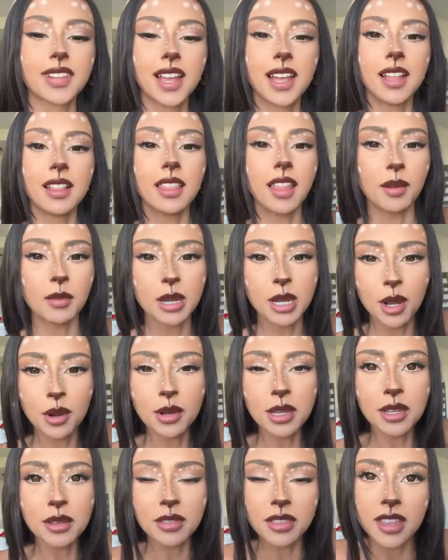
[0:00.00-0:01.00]
let me know
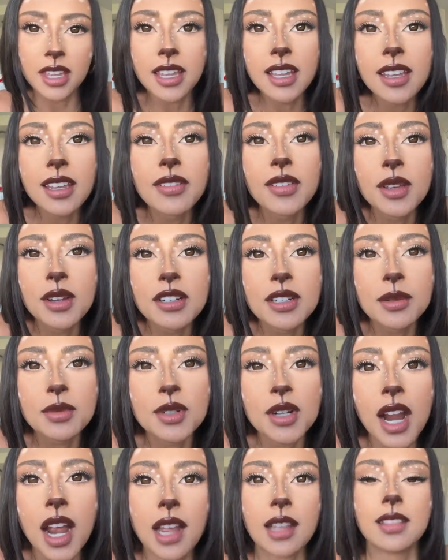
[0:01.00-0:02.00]
what you think if you end up
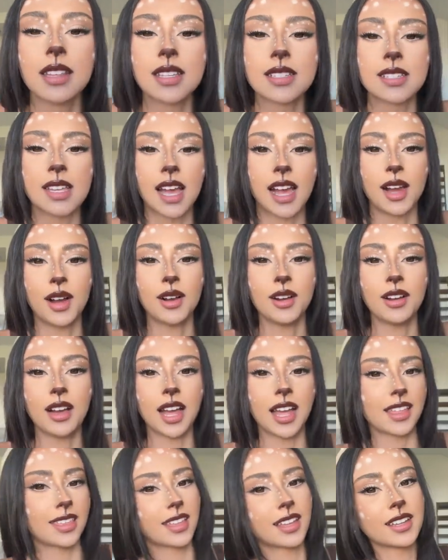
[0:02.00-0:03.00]
trying this out.
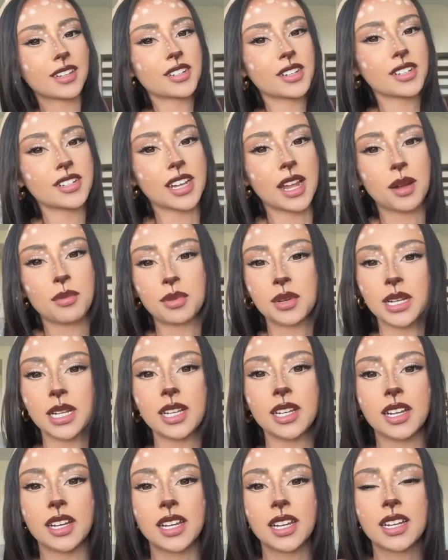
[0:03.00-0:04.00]
I think it turned out pretty
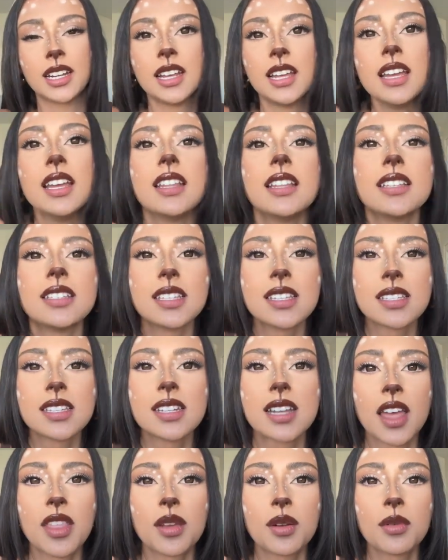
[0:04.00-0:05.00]
good. This is
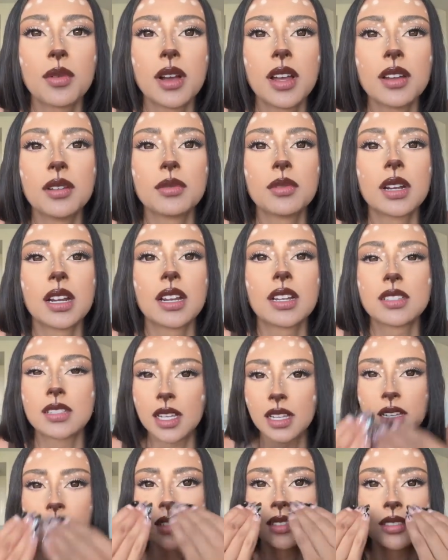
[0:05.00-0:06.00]
another one where it's
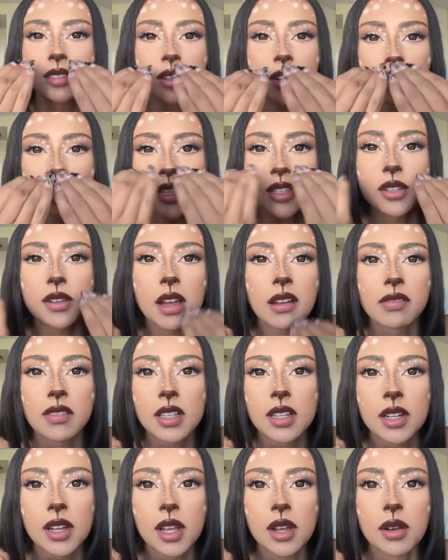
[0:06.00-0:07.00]
like, as long as you have
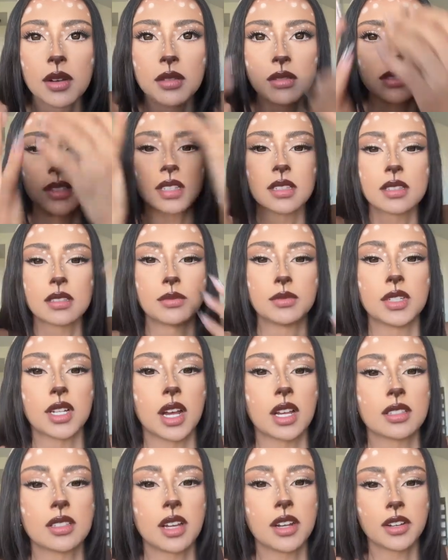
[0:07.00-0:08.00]
the nose and some
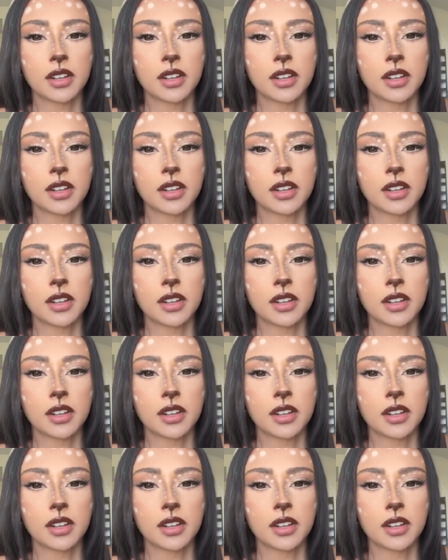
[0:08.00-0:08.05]
dots on your